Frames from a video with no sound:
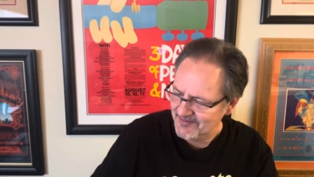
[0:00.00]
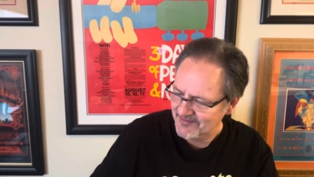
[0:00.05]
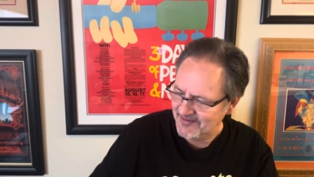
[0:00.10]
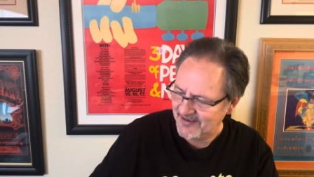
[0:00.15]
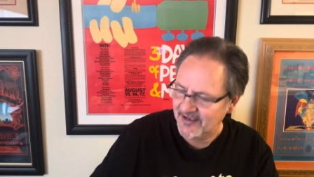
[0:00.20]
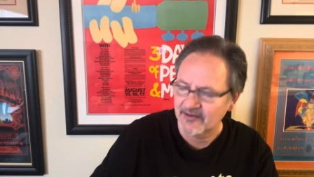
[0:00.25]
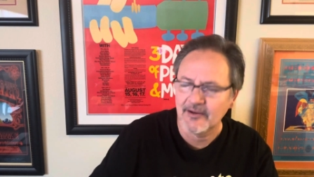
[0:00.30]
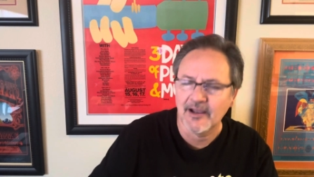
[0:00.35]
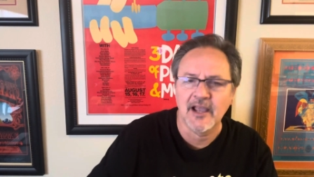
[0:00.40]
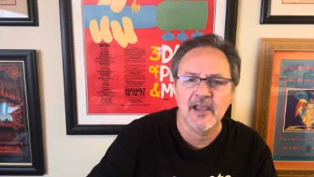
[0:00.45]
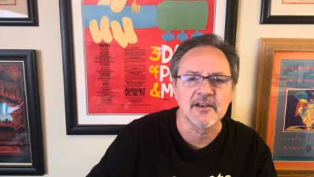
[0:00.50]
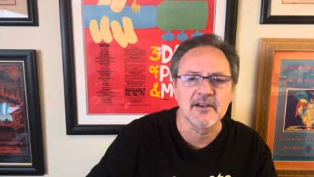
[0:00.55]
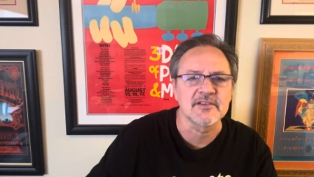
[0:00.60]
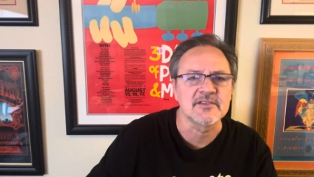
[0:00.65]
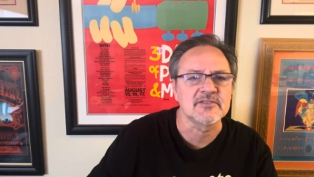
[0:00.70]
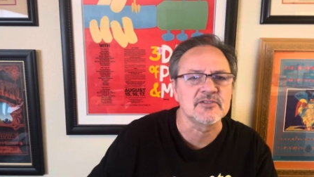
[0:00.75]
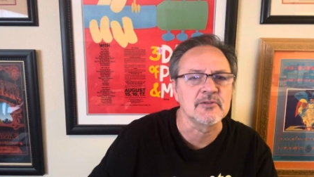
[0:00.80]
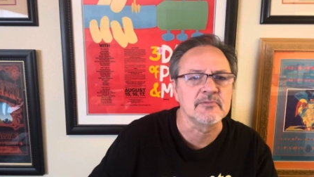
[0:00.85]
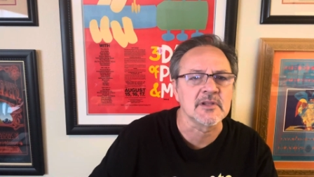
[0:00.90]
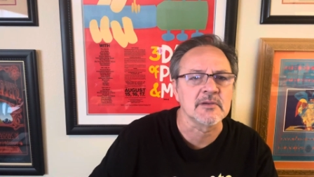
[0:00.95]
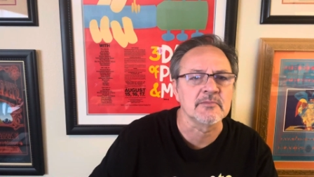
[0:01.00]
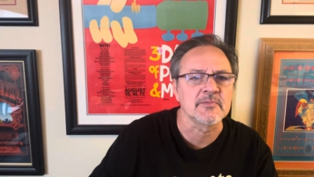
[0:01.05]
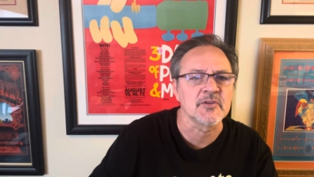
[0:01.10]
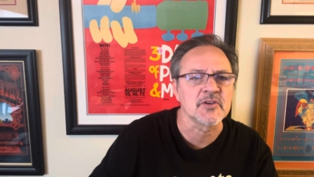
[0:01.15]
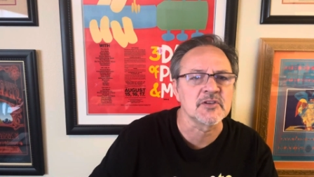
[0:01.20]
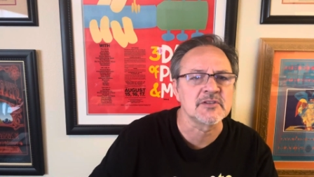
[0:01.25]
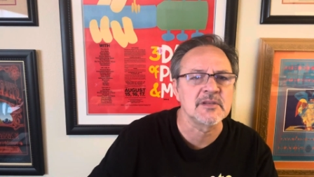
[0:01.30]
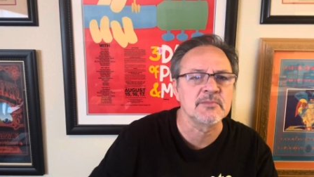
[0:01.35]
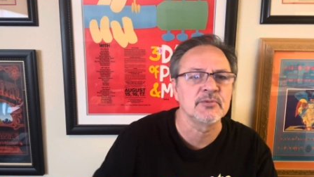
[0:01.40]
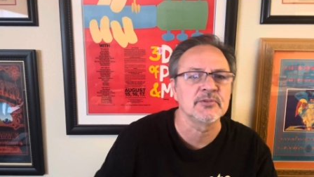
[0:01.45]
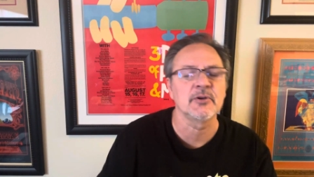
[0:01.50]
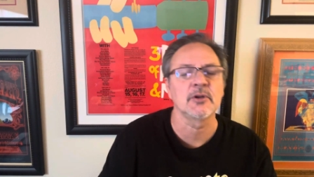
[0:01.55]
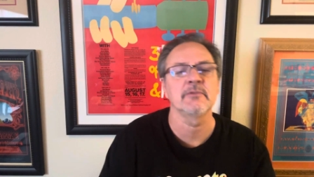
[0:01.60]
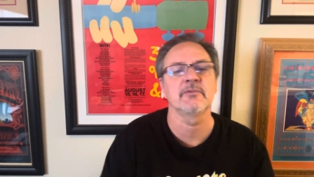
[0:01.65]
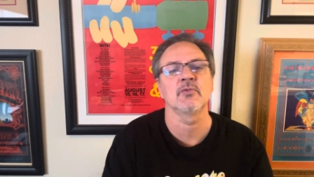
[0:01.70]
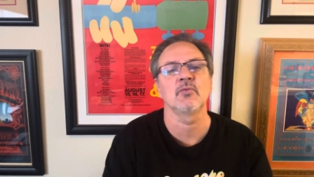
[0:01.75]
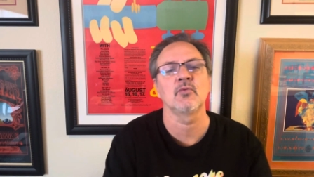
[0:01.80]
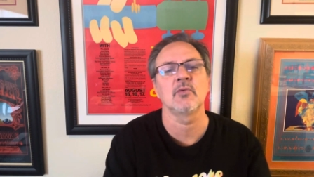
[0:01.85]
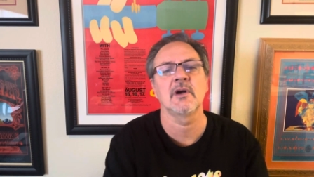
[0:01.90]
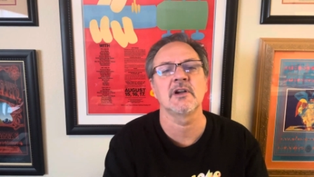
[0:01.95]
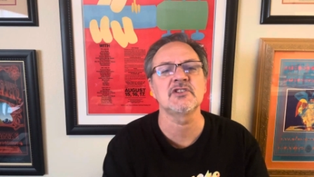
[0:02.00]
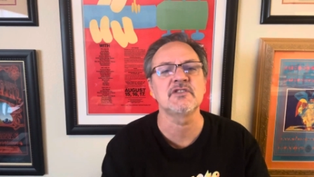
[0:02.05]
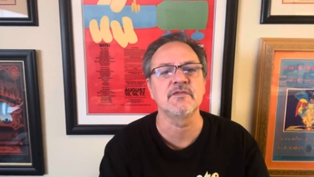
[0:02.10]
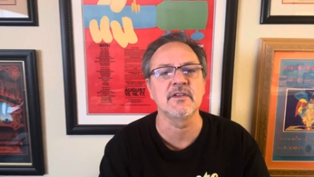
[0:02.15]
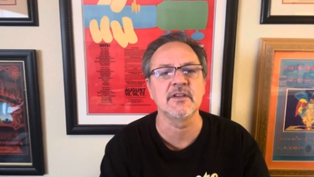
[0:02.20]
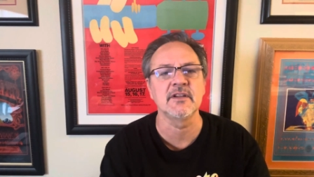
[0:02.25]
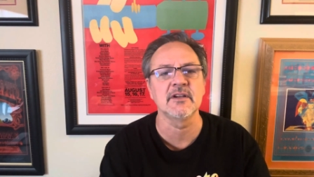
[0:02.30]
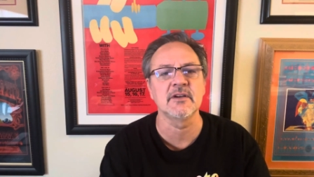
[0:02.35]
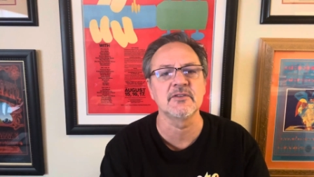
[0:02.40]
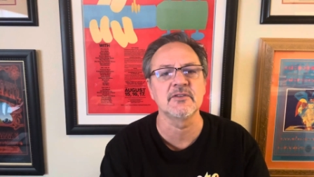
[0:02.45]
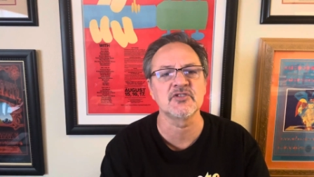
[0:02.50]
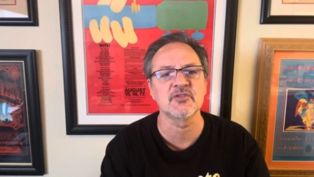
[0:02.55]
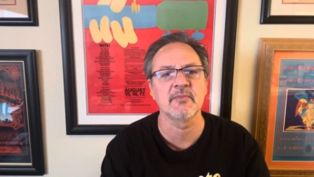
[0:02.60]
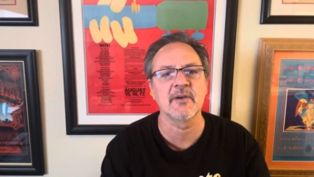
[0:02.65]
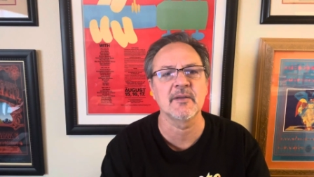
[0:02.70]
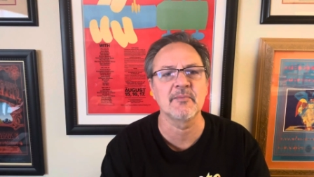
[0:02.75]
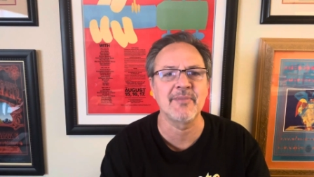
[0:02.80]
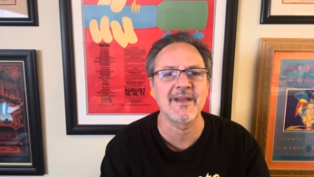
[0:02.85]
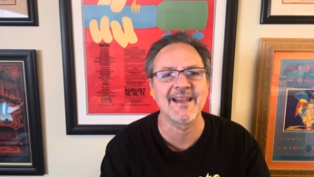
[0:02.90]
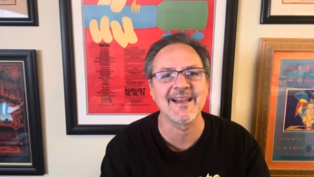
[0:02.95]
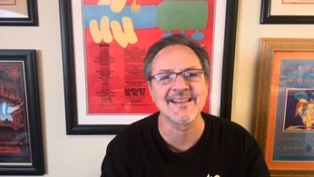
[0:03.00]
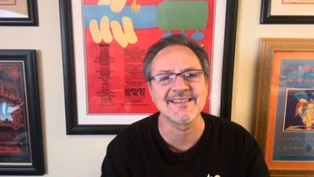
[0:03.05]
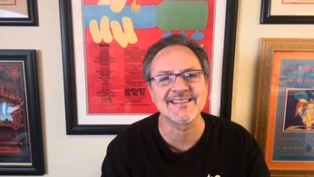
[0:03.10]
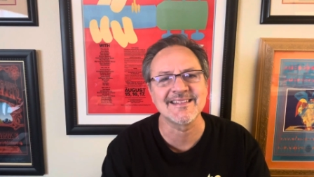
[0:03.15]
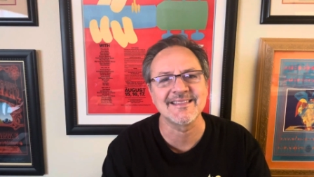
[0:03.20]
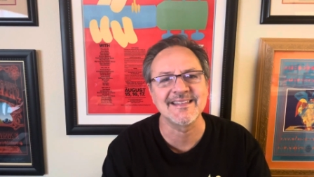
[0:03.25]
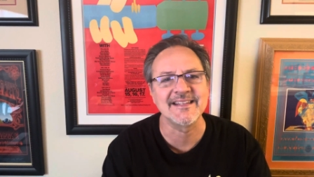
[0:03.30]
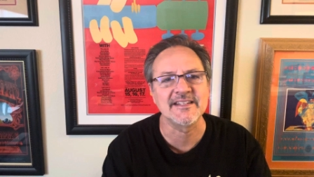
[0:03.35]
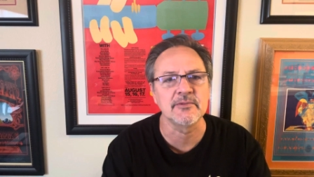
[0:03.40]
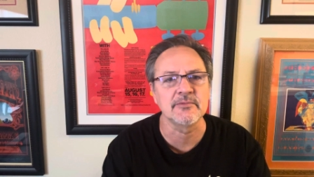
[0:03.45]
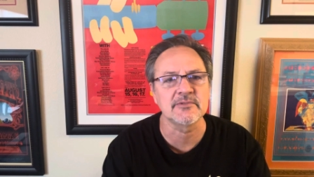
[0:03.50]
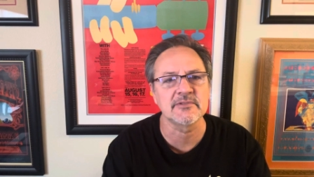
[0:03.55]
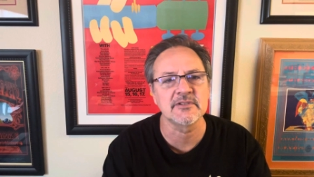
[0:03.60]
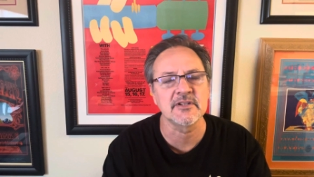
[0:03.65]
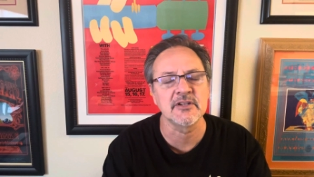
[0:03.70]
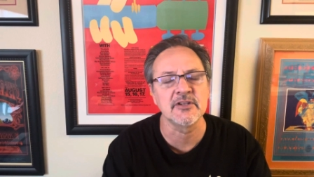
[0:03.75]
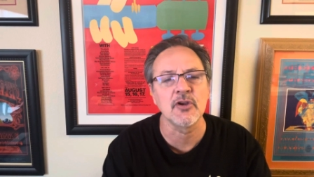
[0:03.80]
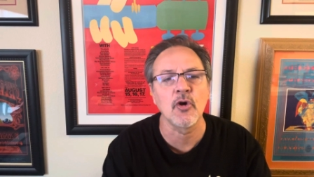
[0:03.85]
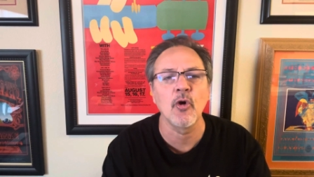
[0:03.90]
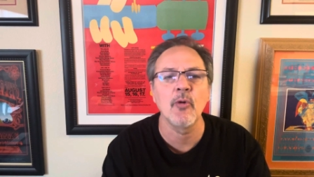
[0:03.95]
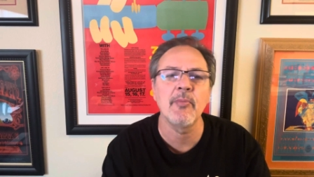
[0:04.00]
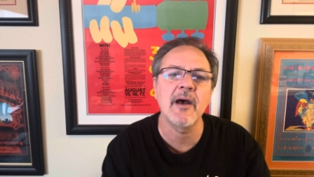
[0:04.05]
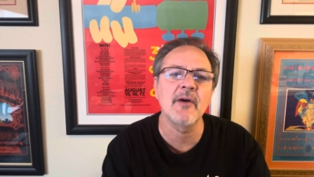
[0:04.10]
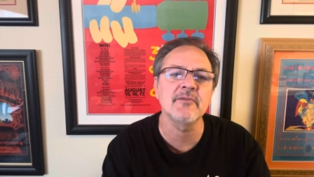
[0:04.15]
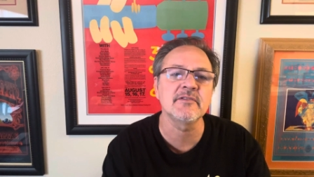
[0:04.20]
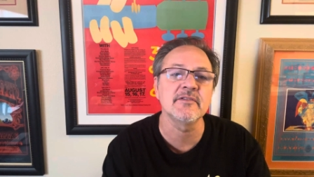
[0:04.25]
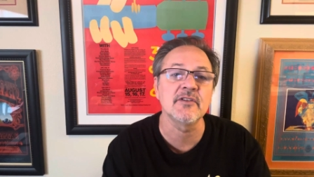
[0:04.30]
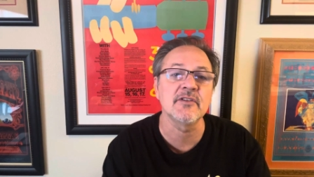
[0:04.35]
I'd assume that most people don't even watch videos about bands that they don't know about,